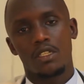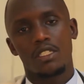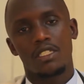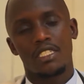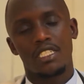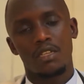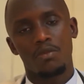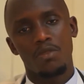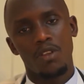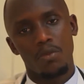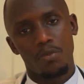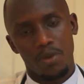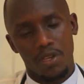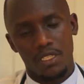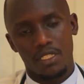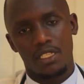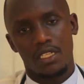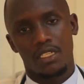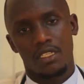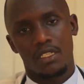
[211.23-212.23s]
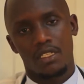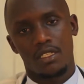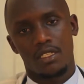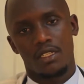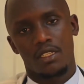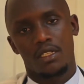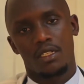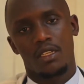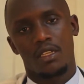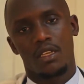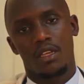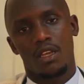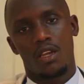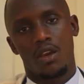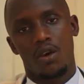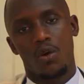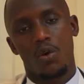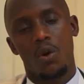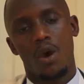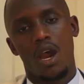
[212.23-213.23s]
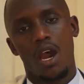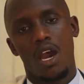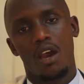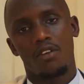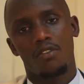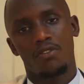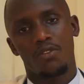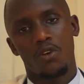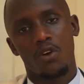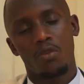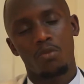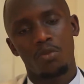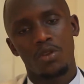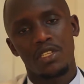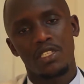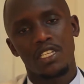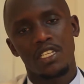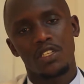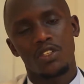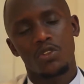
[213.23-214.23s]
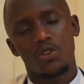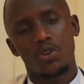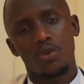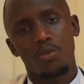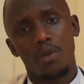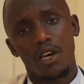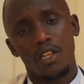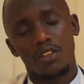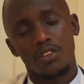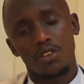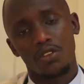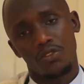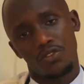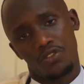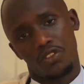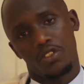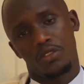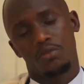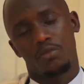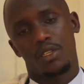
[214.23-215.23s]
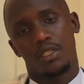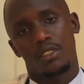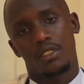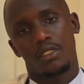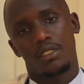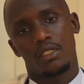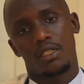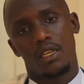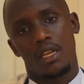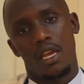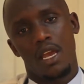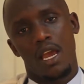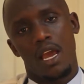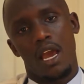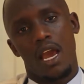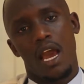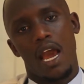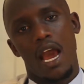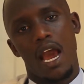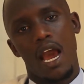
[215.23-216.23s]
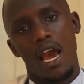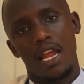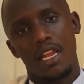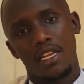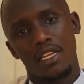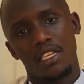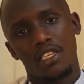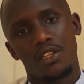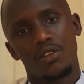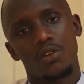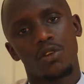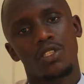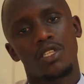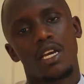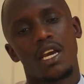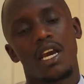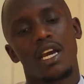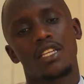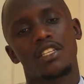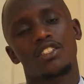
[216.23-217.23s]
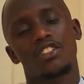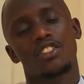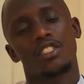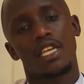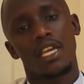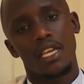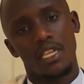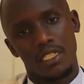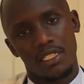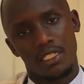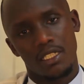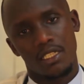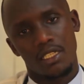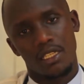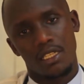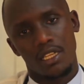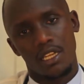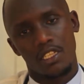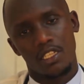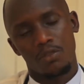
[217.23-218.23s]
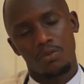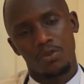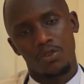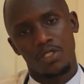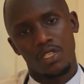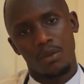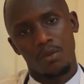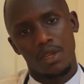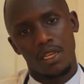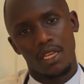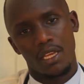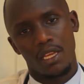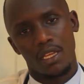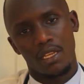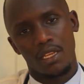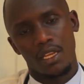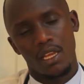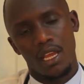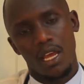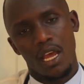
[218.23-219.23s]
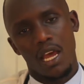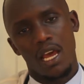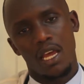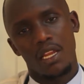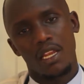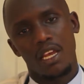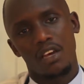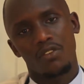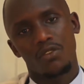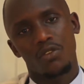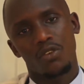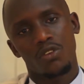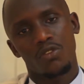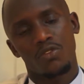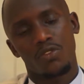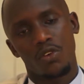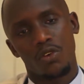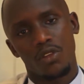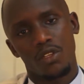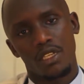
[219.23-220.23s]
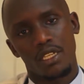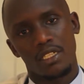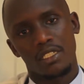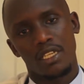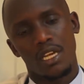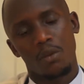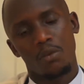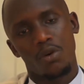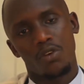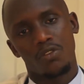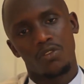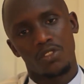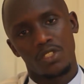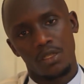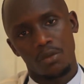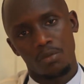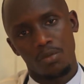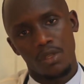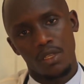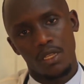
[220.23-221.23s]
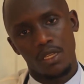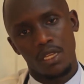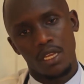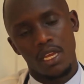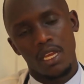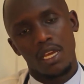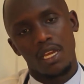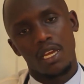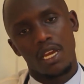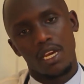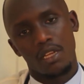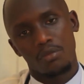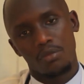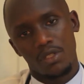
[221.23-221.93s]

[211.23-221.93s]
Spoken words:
TB patients who have completed 2 months of treatment and the doctor has checked their sputum again and have not found the germ of TB can